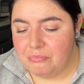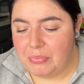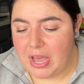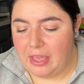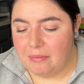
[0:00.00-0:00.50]

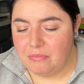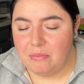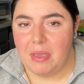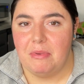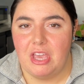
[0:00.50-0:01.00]
But
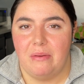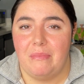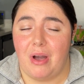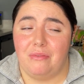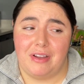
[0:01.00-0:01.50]
maybe
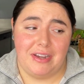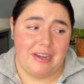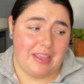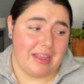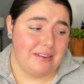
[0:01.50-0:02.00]
I'll find
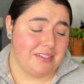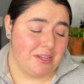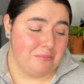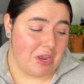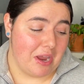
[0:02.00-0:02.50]
it again
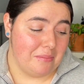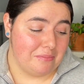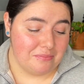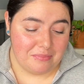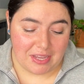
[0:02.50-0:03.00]

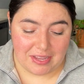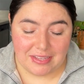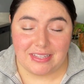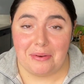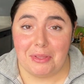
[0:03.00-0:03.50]
sometime
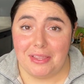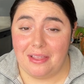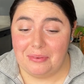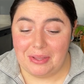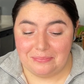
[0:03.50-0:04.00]
because I really
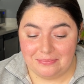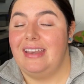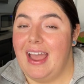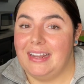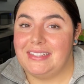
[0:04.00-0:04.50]
love it.
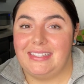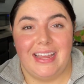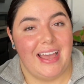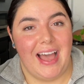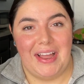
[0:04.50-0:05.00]
Next,
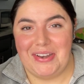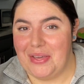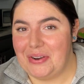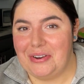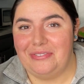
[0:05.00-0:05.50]

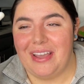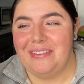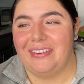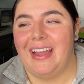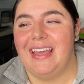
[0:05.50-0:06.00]
another
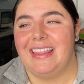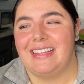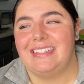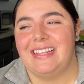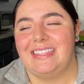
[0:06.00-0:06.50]
favorite,
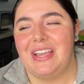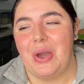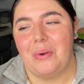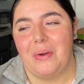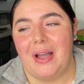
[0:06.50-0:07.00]
this is the
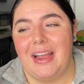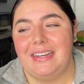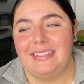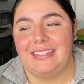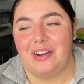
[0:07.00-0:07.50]
Cocokind
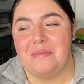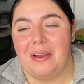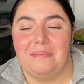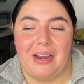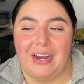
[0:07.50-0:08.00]

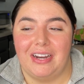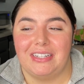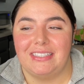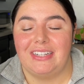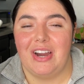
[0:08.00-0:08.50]
Ceramide Barrier
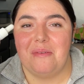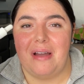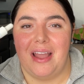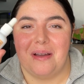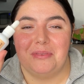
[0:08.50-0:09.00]
Serum.
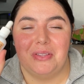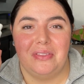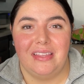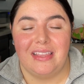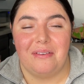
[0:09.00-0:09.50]
I
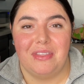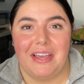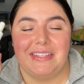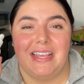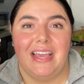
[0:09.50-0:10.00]
absolutely love
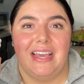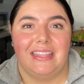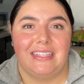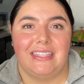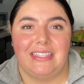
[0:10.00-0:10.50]
this.
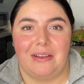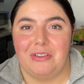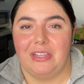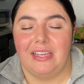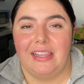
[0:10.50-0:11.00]
This is
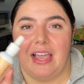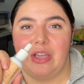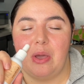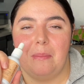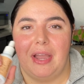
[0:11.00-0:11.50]
definitely
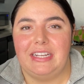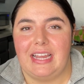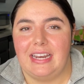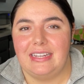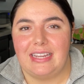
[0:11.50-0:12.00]
like my
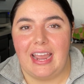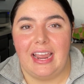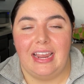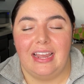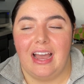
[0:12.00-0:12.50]

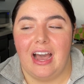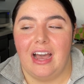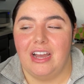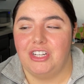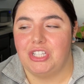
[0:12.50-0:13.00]
day-to-day,
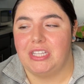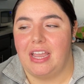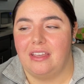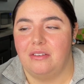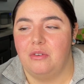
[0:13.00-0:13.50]
just
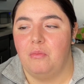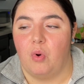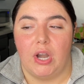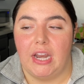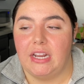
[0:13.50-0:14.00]
like
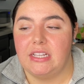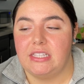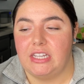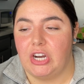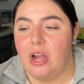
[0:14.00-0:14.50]
morning
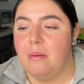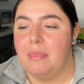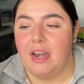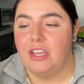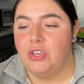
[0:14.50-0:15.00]
serum
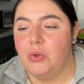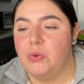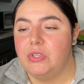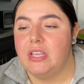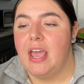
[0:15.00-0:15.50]
that I
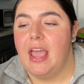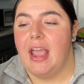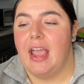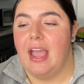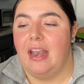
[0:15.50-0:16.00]
use,
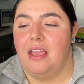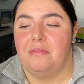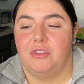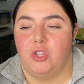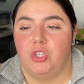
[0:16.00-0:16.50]
and
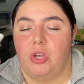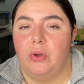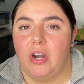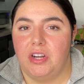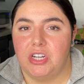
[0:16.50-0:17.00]
it feels so
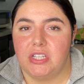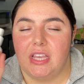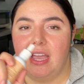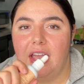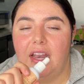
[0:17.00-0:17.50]
good on your
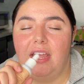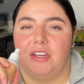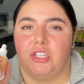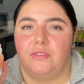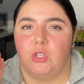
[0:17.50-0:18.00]
skin. It
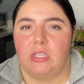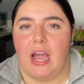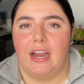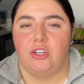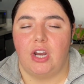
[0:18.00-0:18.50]
just feels
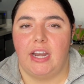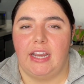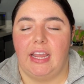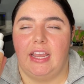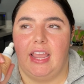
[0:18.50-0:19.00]

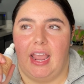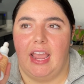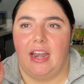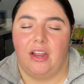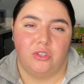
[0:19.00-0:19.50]
hydrating,
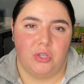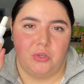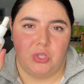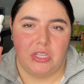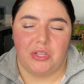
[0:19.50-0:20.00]
and I also
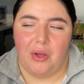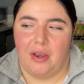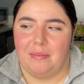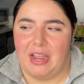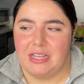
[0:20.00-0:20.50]
use this
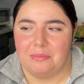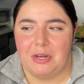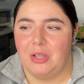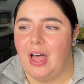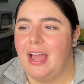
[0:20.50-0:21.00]
on my husband
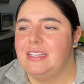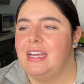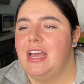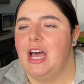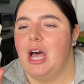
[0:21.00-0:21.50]
a lot,
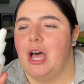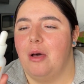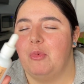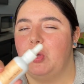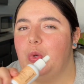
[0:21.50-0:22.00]

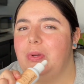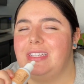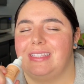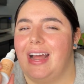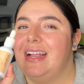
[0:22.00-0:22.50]
who
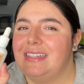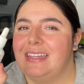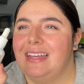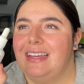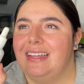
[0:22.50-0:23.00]
does not
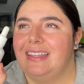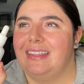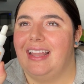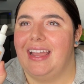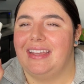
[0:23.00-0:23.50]

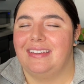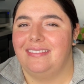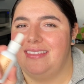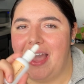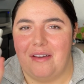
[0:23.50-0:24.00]
like
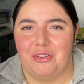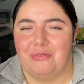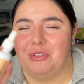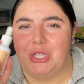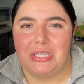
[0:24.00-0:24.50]
have a
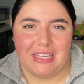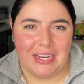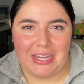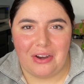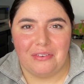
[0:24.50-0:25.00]
full
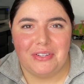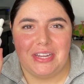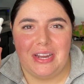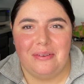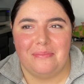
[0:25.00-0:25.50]
skincare
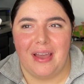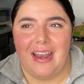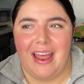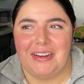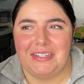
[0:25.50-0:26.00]
routine,
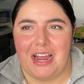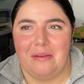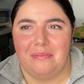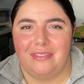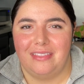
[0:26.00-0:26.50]
but
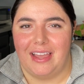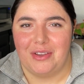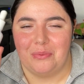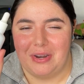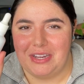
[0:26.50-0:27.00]
anytime like
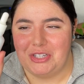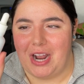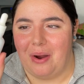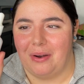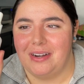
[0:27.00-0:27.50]
when he
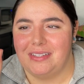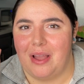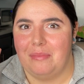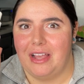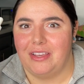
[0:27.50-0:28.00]
showers,
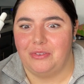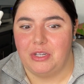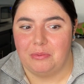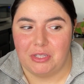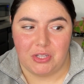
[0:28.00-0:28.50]
I'm like, you need
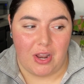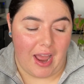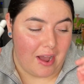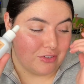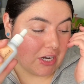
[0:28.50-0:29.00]
to put this on
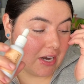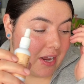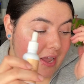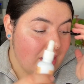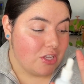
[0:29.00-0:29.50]
after.
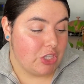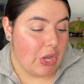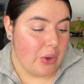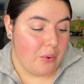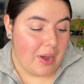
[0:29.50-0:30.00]

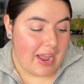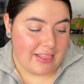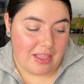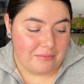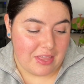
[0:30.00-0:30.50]
So I
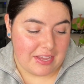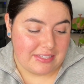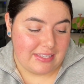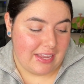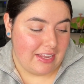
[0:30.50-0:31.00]
love
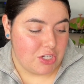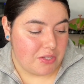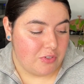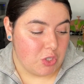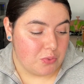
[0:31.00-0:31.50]
this. It
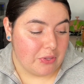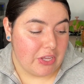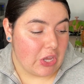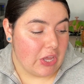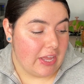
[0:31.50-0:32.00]
just feels really
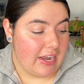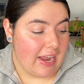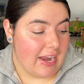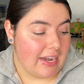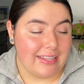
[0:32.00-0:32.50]
good
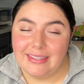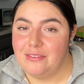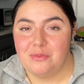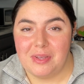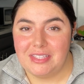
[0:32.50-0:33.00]
and
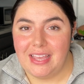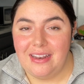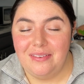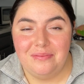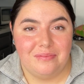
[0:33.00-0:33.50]
leaves my
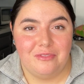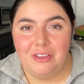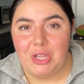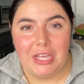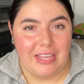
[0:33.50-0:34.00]
skin
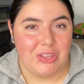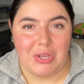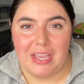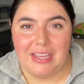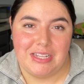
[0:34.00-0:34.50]
feeling and
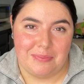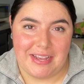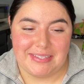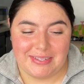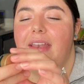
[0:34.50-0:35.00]
looking its
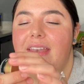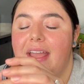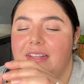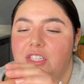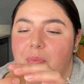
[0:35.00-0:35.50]
best.
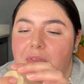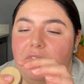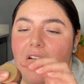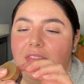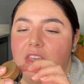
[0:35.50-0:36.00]
Next, we've
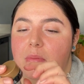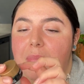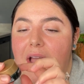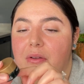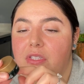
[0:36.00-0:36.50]
got the
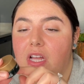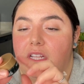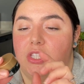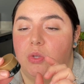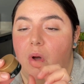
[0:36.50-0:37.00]

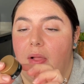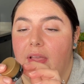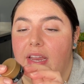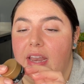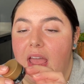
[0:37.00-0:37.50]
Biossance
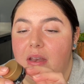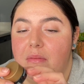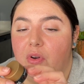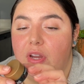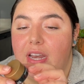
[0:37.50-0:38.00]
Squalane and
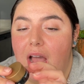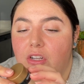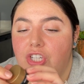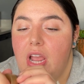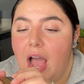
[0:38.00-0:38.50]
Marine
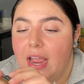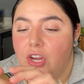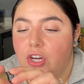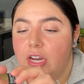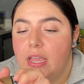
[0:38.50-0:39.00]
Algae Eye
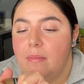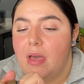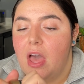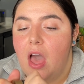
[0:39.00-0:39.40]
Cream.